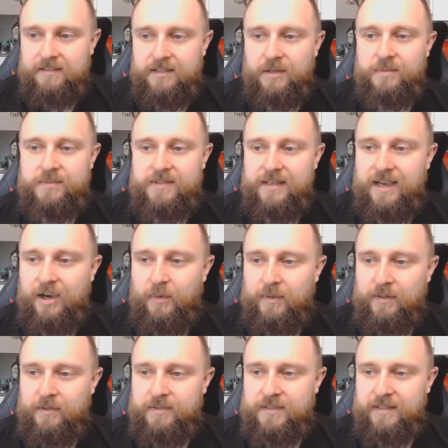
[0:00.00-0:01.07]
Don't see how
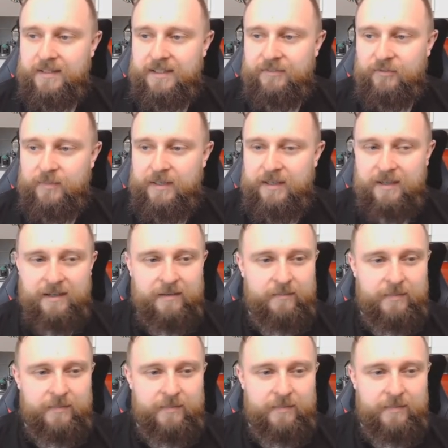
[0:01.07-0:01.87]
we lose the league from here.